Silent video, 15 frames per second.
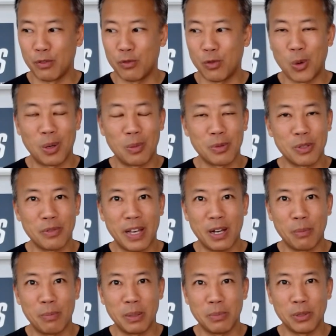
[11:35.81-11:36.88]
forms of how
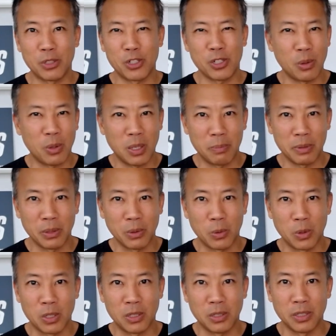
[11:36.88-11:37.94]
people show up in the
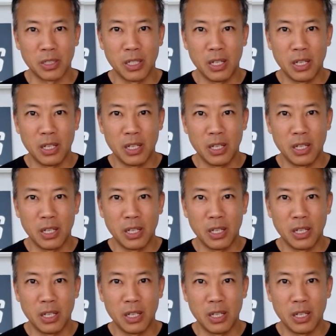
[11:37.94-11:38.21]
world,